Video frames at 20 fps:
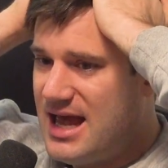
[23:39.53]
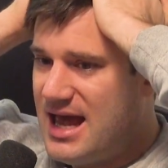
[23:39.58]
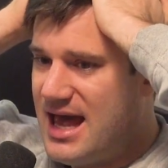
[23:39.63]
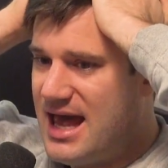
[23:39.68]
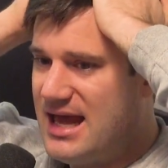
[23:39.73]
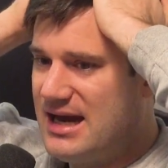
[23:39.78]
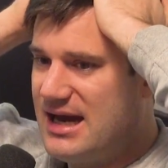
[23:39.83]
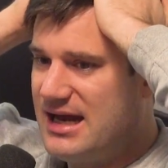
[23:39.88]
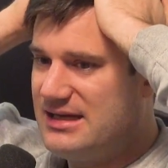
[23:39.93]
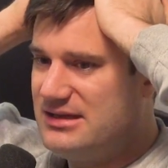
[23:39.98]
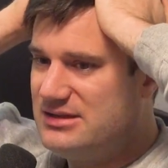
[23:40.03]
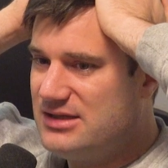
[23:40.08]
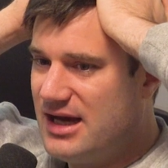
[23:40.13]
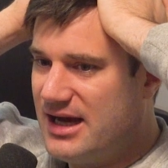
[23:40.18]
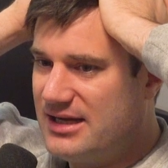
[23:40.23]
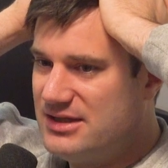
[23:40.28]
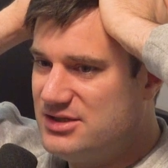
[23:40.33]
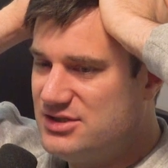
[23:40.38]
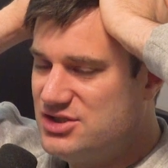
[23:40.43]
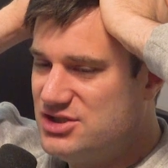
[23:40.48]
And I,
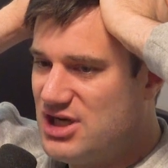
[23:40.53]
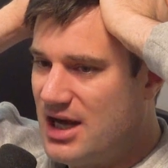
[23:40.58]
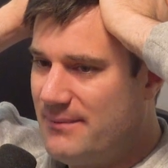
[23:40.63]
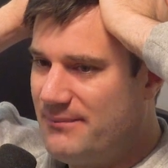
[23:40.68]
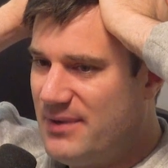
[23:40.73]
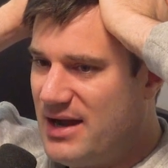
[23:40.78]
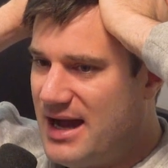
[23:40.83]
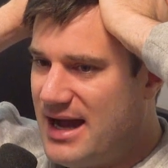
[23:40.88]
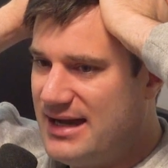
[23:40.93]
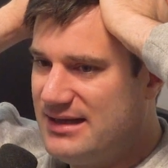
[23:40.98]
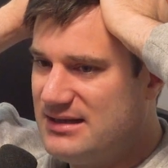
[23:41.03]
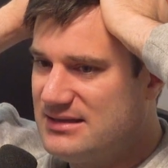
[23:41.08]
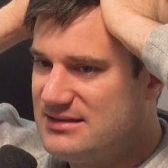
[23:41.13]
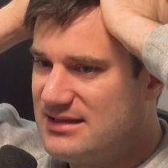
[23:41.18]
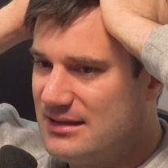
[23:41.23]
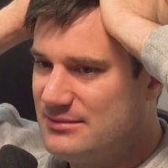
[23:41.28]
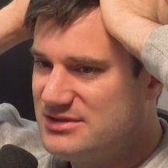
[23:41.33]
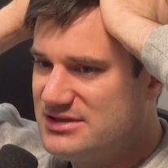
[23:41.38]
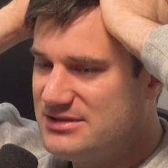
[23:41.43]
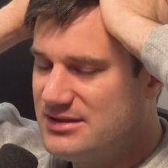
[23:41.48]
I jump behind a
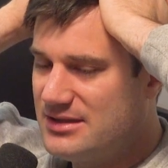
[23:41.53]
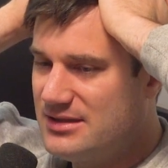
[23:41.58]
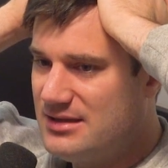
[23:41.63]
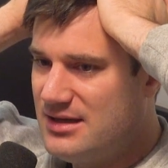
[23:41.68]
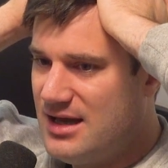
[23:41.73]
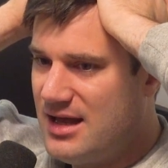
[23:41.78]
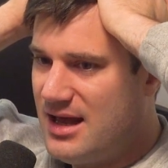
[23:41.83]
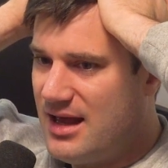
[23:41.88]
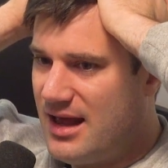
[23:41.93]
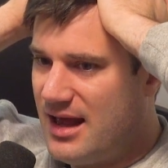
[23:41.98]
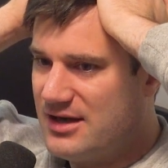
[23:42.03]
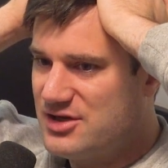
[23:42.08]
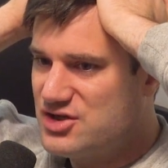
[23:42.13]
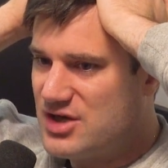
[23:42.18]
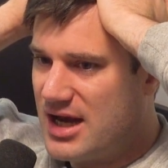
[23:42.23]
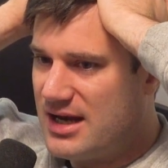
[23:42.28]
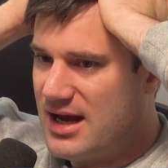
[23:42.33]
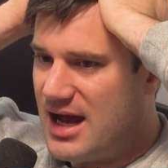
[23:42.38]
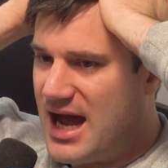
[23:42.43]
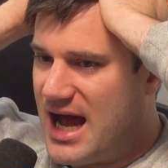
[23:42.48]
dumpster and
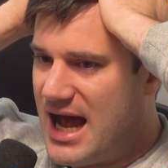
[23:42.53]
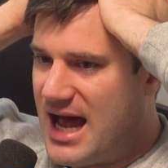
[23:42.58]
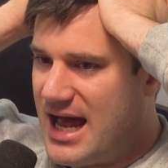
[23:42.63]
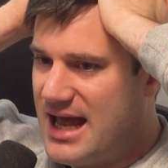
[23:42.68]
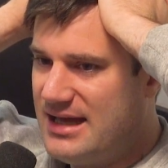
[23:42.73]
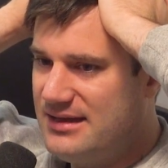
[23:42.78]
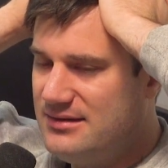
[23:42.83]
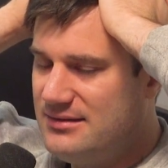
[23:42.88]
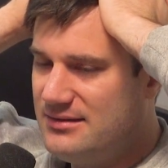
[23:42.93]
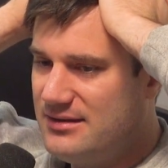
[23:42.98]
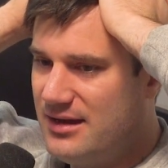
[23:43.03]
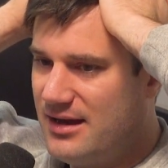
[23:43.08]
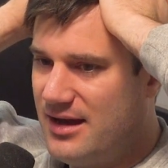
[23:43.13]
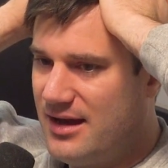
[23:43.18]
try to hide.